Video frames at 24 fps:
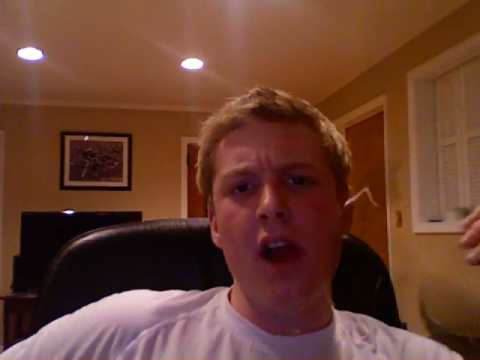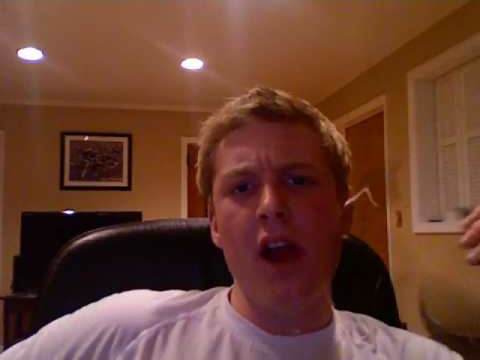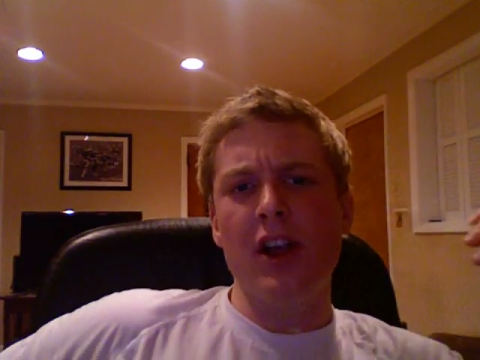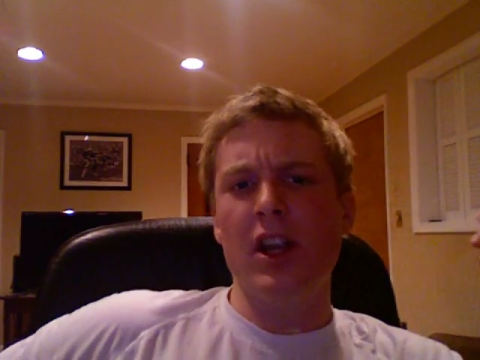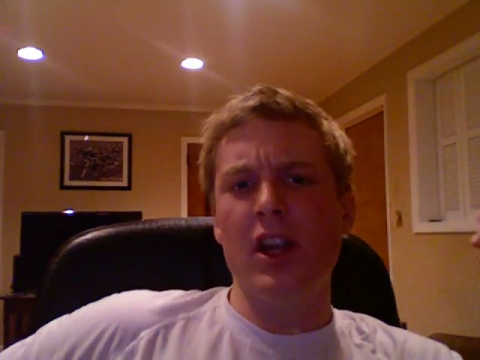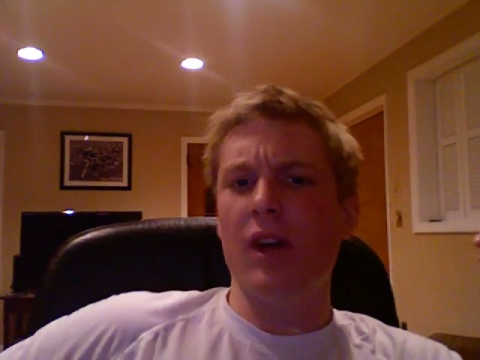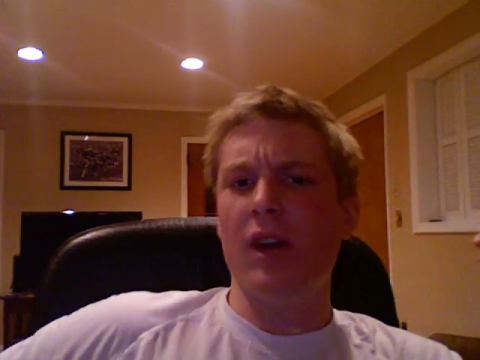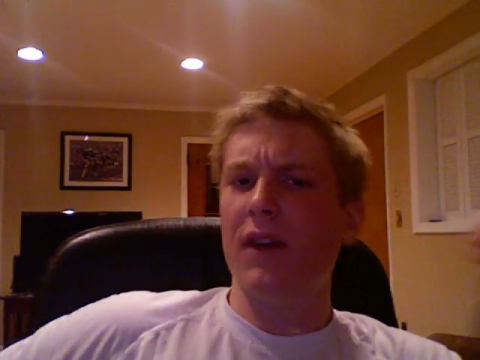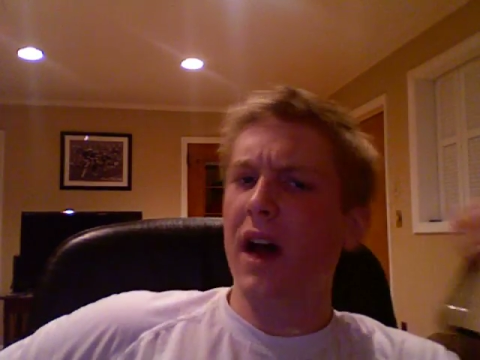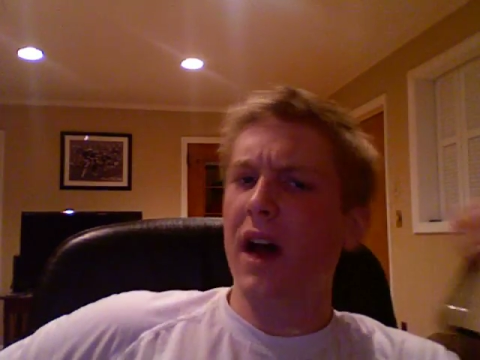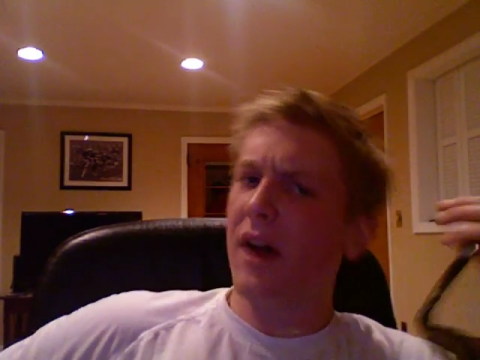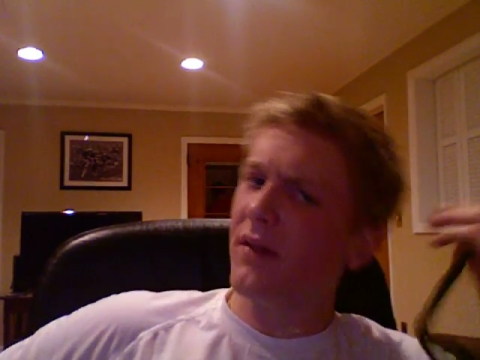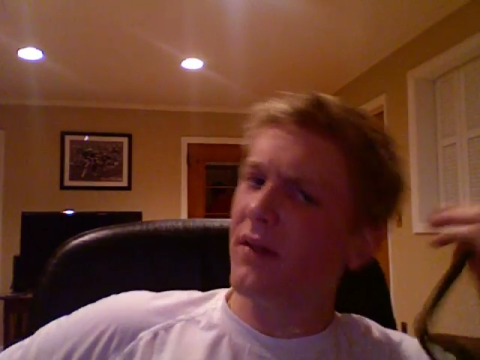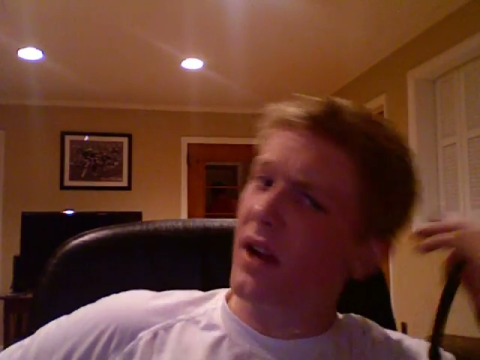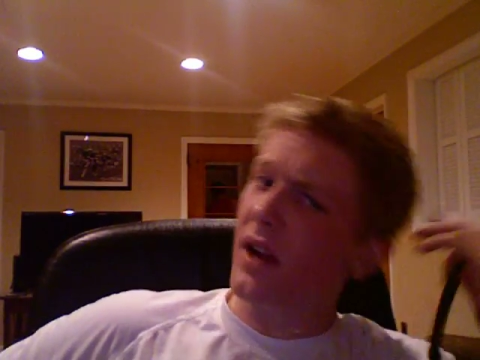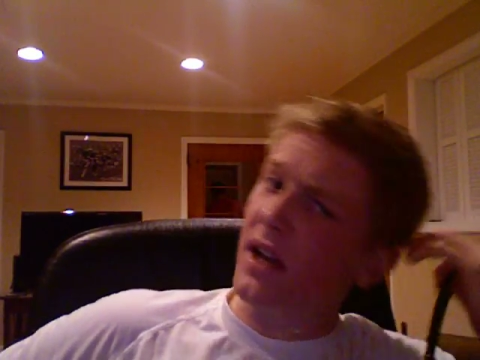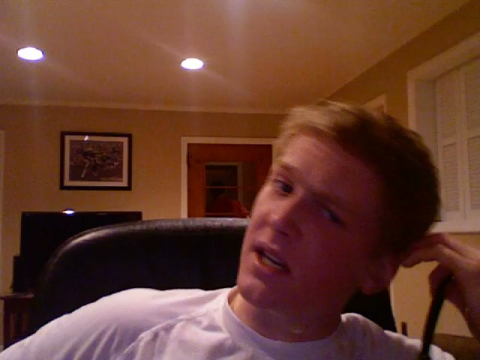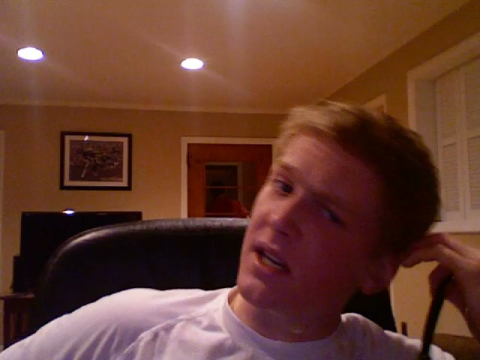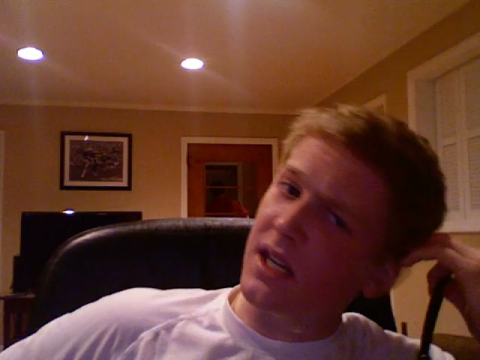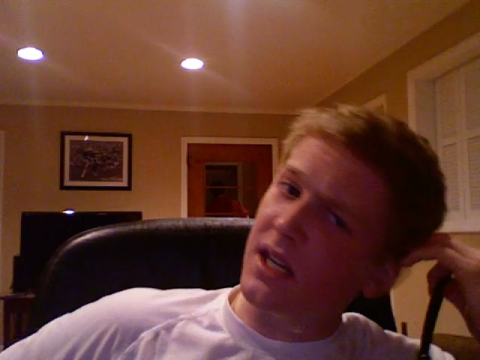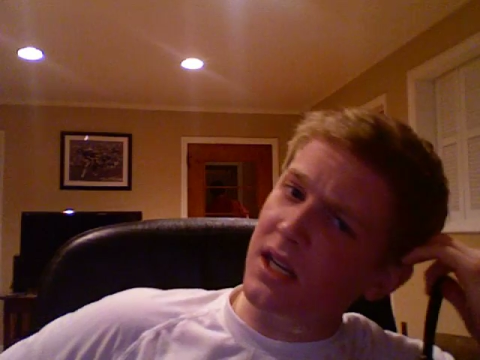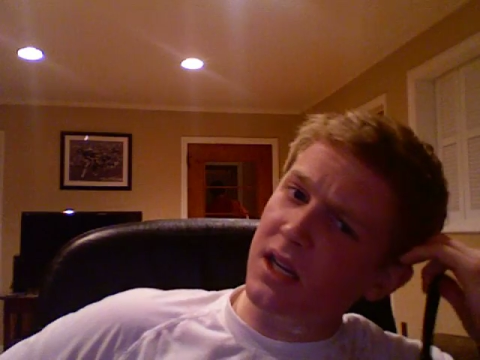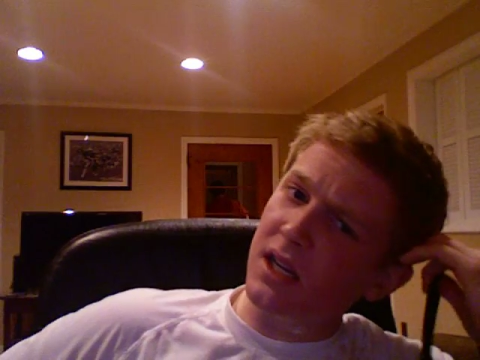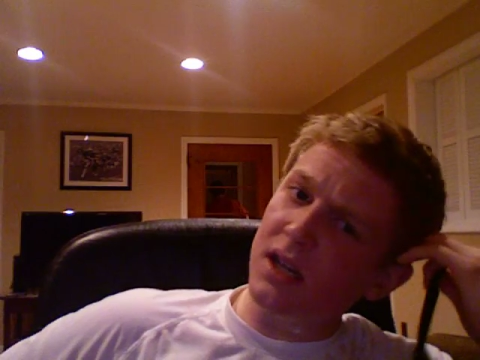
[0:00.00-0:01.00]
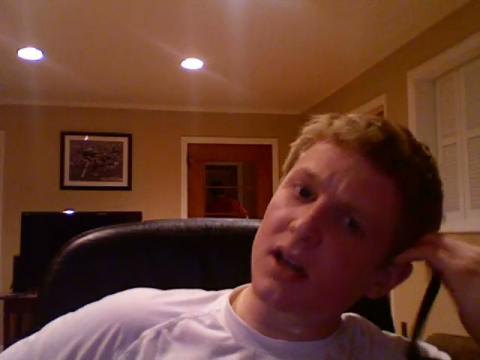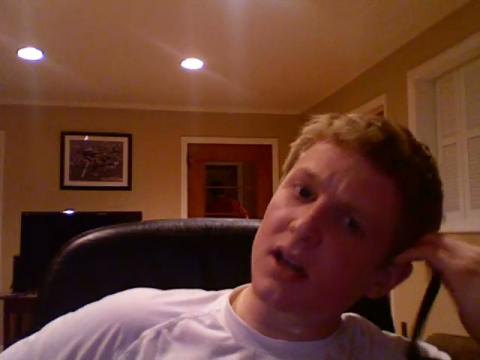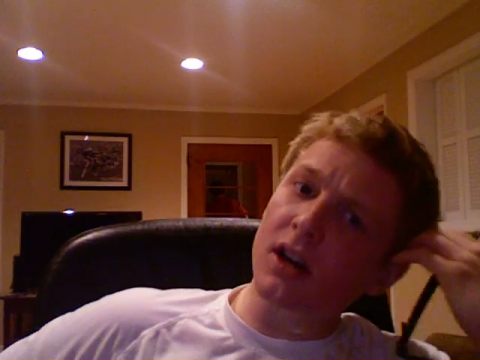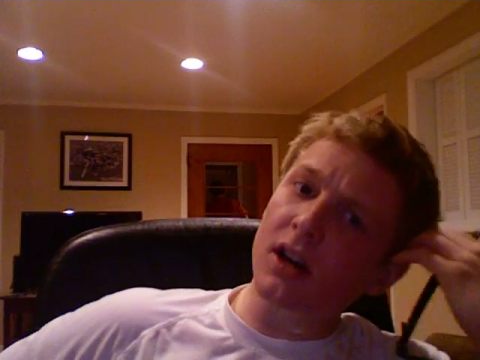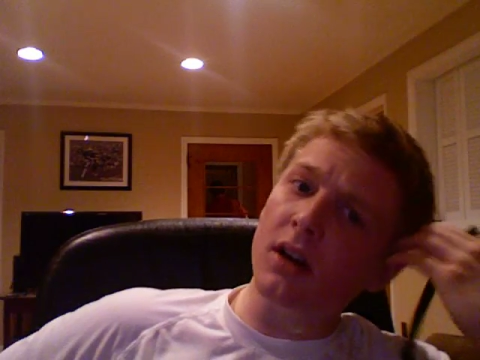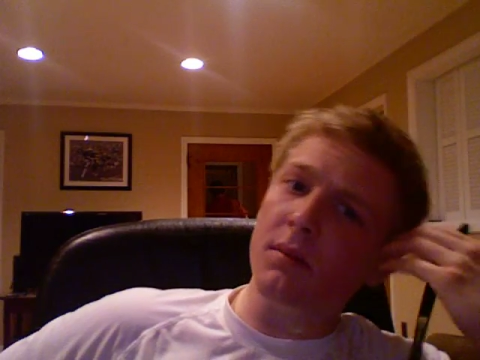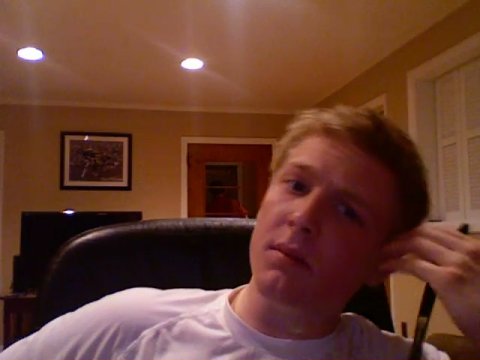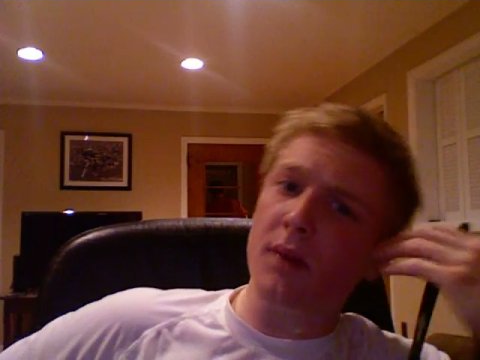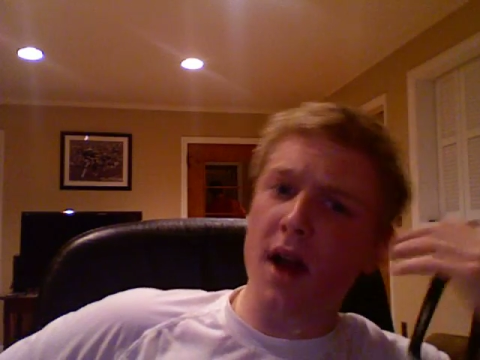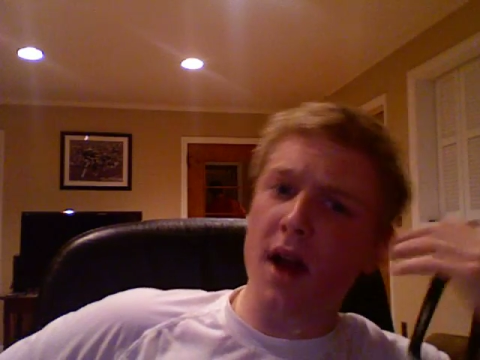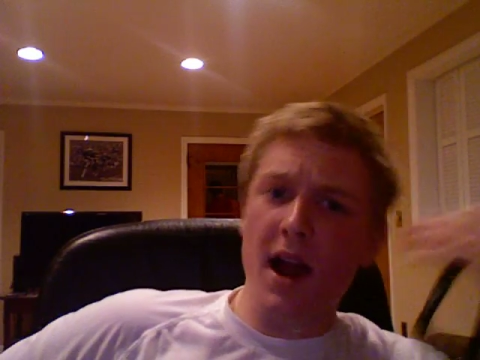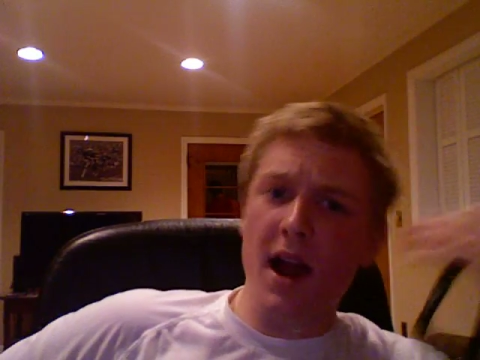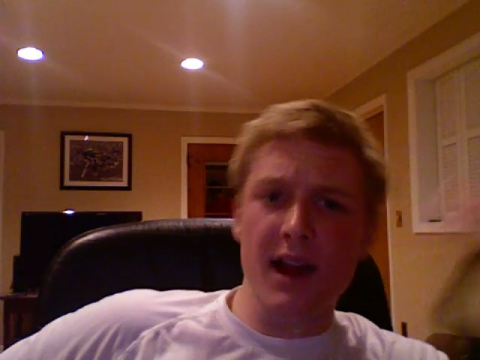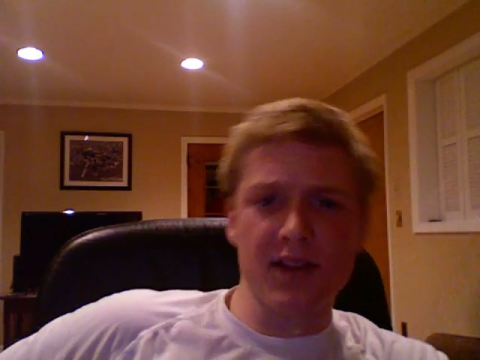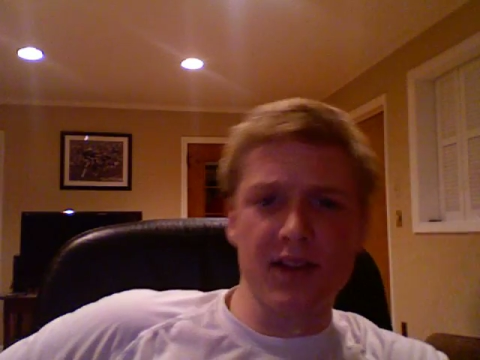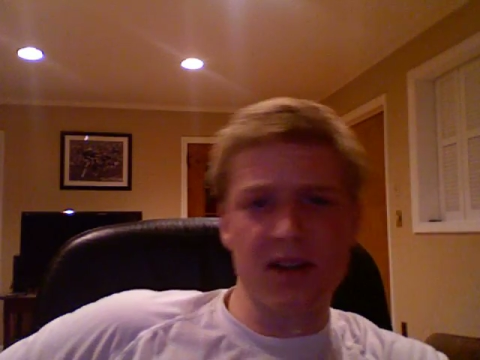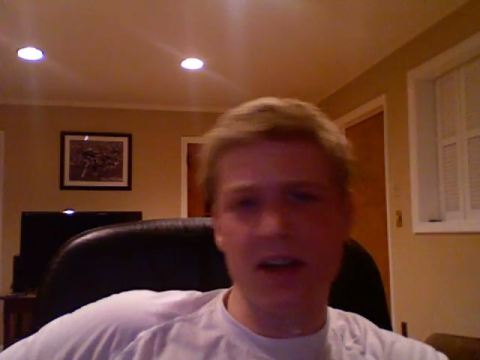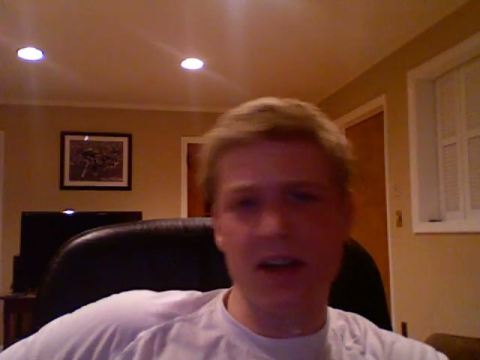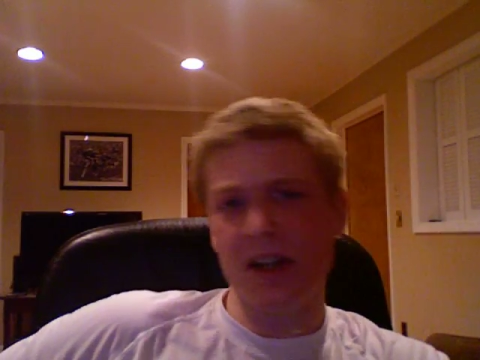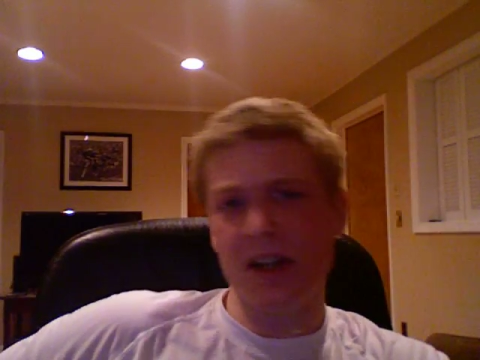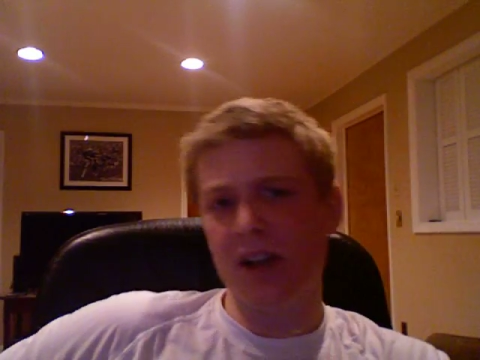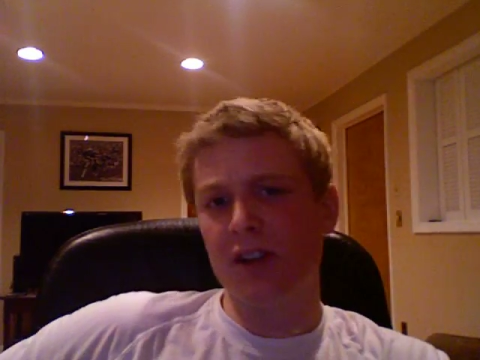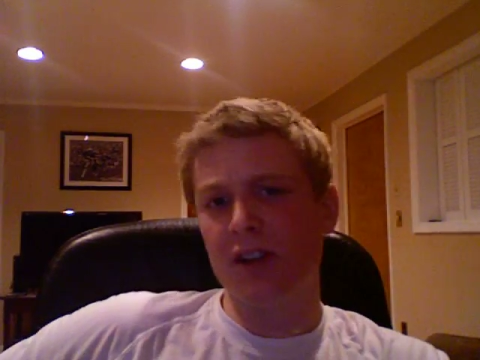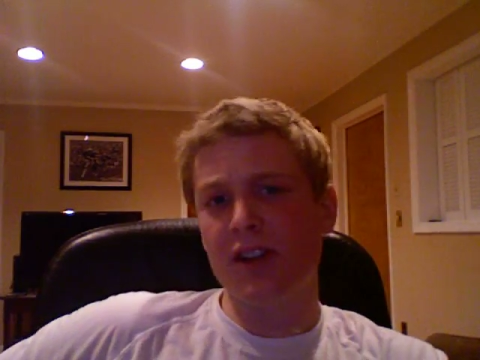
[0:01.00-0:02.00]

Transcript: You know, if I have an idea, or Brian has an idea,